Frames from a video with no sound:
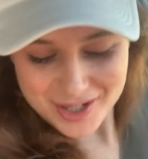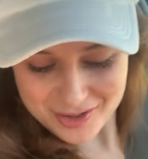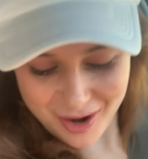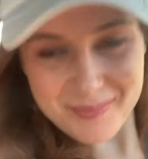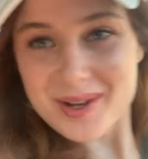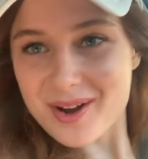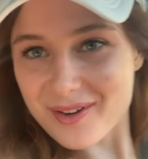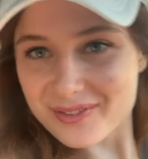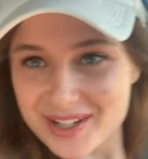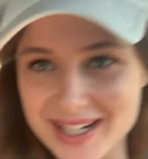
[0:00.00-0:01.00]
dropping
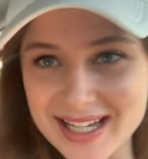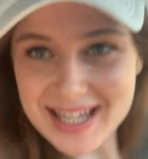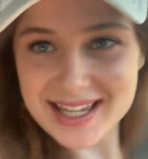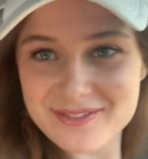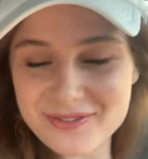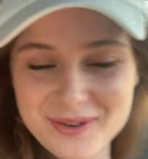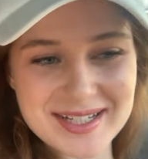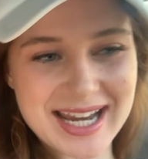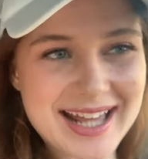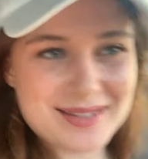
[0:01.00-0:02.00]
off their kid from
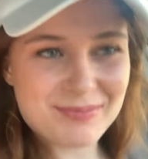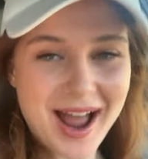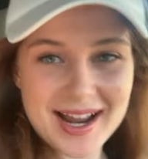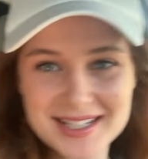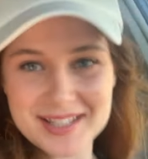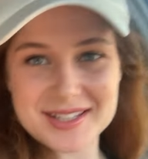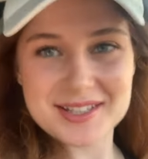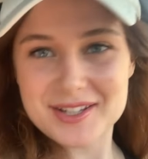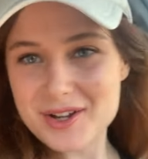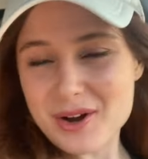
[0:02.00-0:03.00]
dance practice
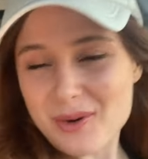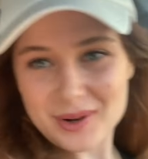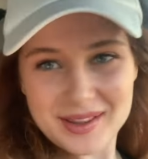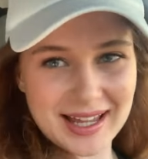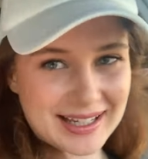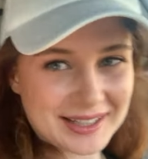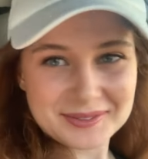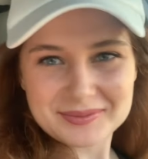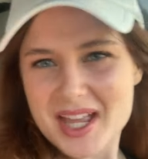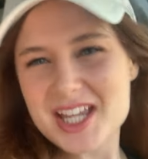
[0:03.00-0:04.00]
or like,
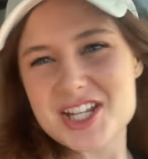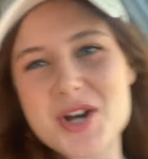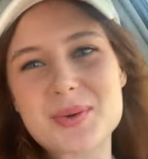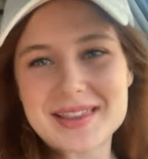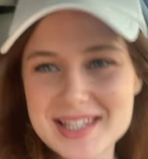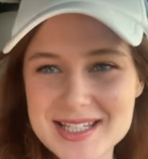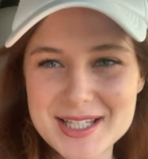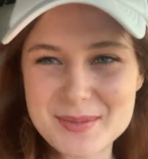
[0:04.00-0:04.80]
you know what, this is